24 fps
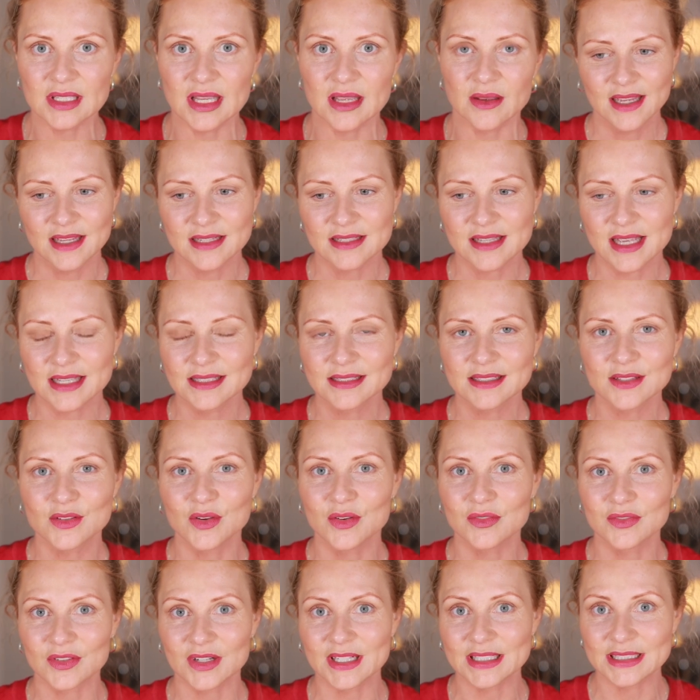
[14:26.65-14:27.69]
it dusted
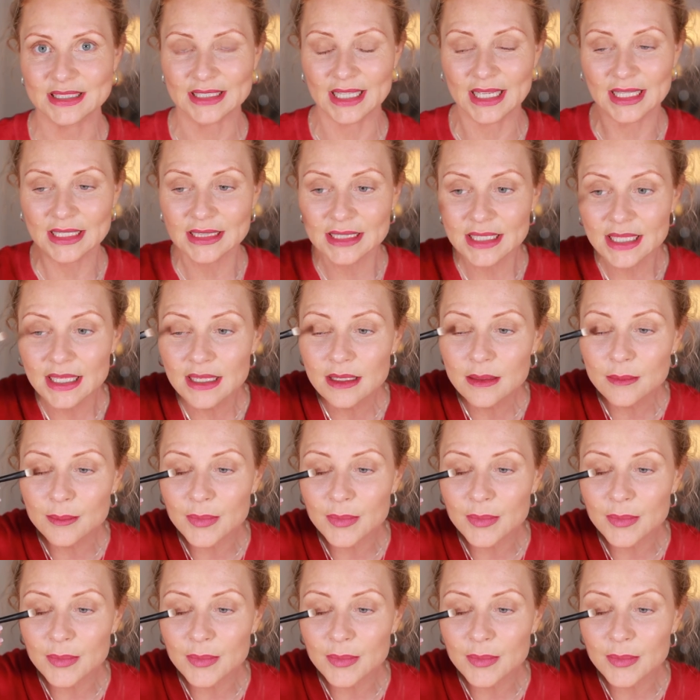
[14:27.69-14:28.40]
over it lightly,